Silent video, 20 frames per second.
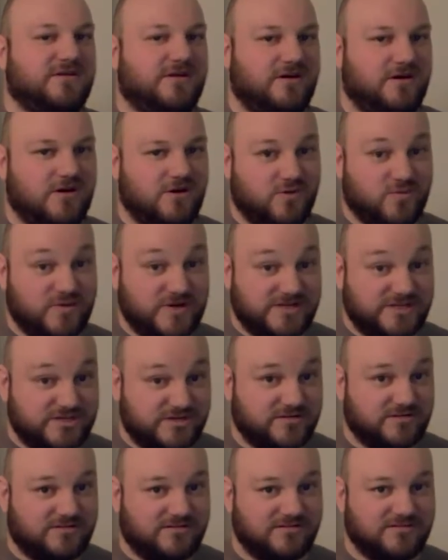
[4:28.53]
the
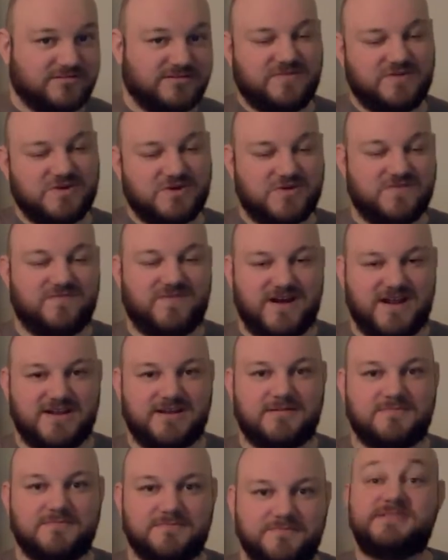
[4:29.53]
original if you can
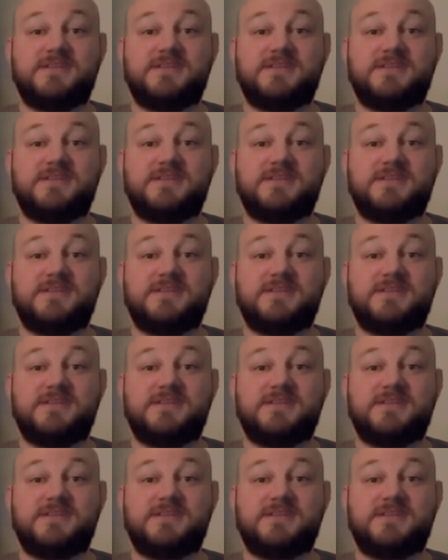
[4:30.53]
find it.